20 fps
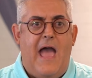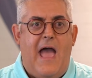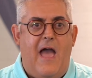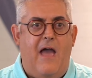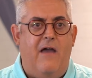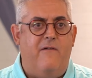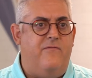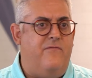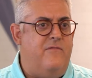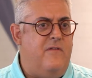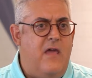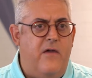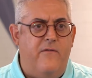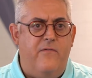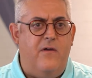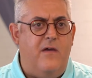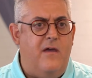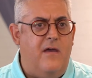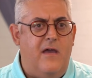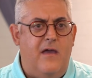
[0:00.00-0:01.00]
have
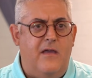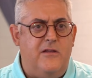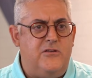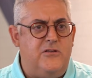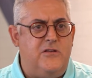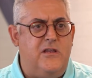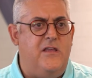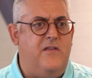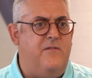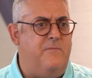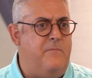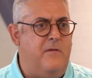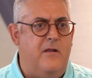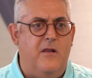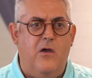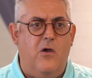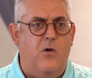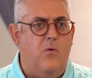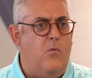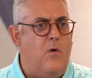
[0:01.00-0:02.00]
never achieved
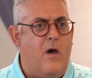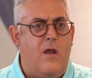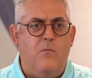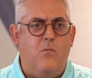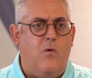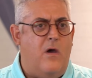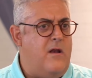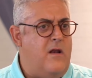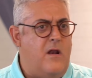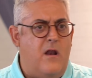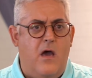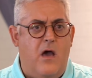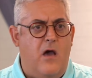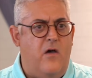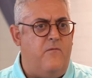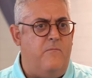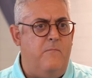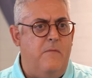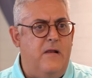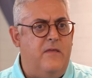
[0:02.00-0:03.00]
below
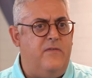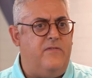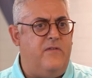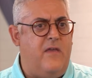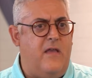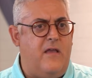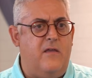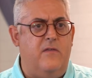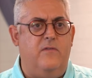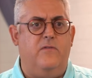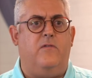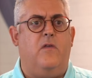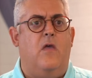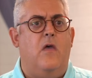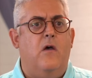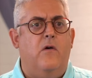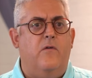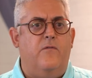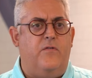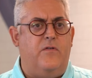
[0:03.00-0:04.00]
1.5 milliseconds
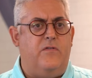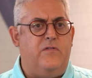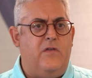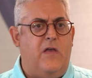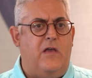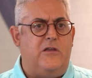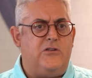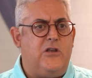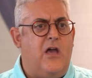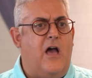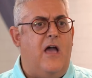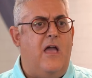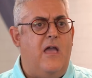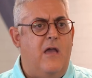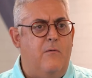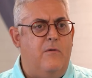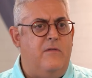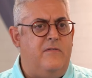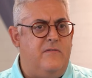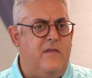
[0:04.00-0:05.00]
for such
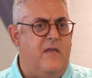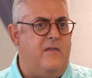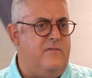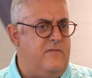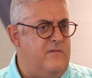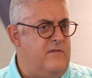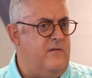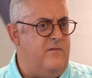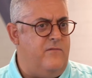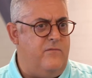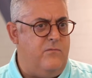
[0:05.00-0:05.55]
I/O intensive